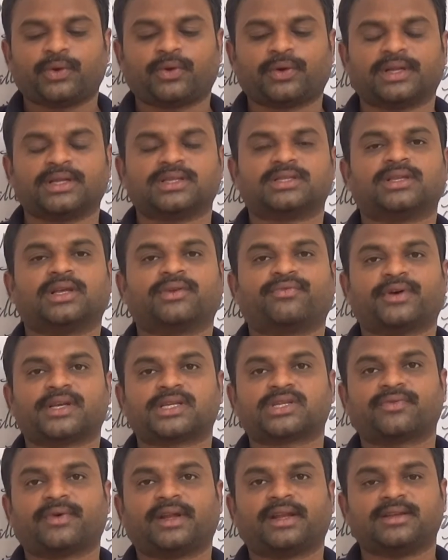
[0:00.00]
notice? The
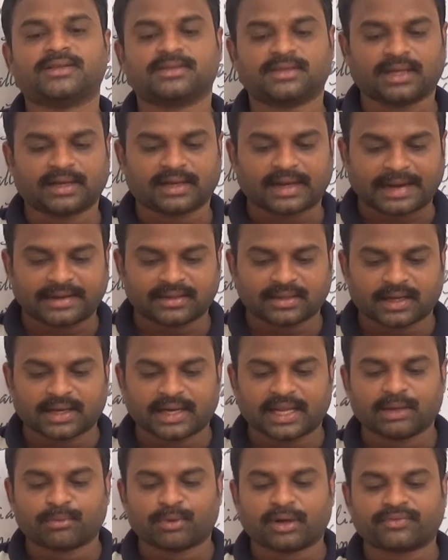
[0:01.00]
first one is that write the
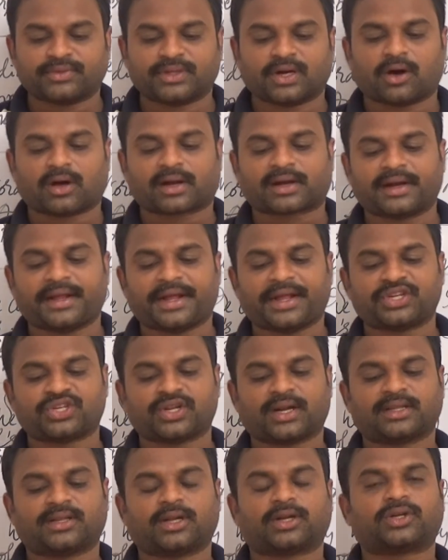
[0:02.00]
name of the
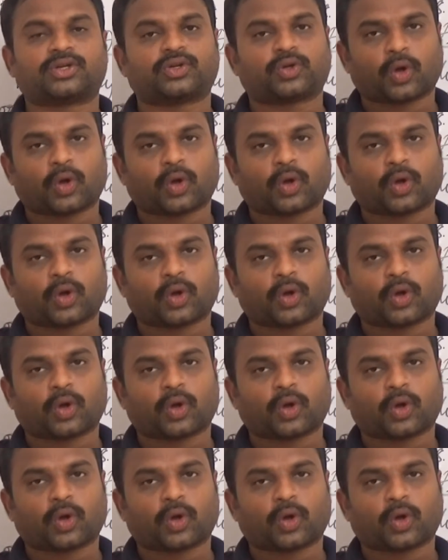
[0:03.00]
organization at the